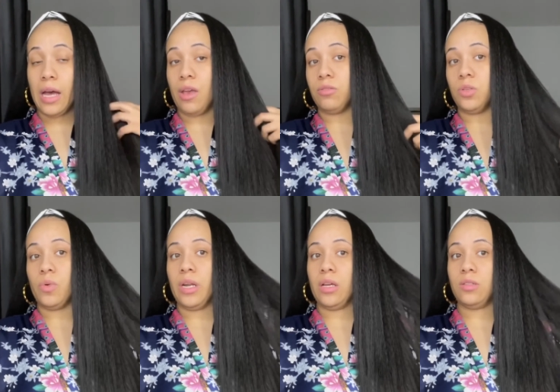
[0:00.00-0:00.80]
I used to
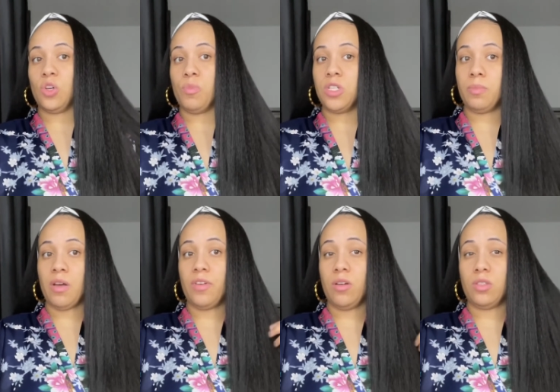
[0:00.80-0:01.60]
wear that so much in my
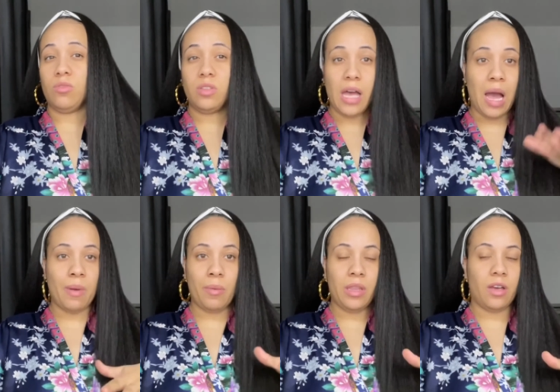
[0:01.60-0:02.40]
videos. You see, I have
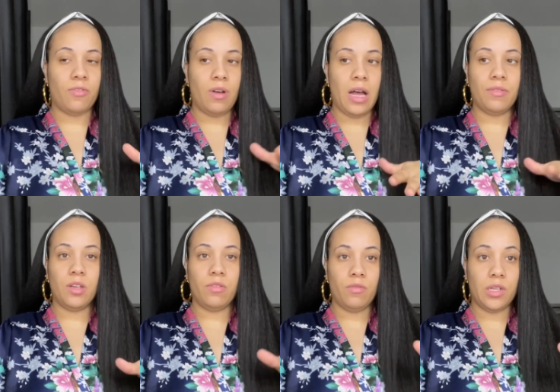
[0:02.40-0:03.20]
probably like five
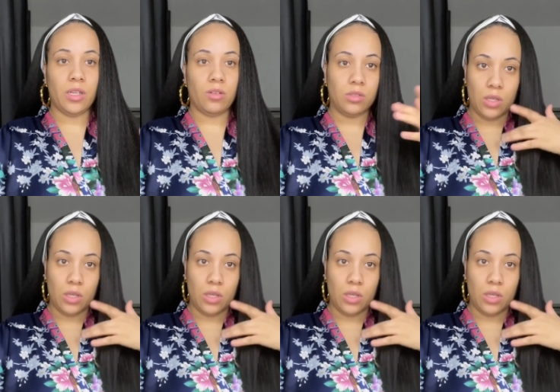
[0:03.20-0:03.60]
different videos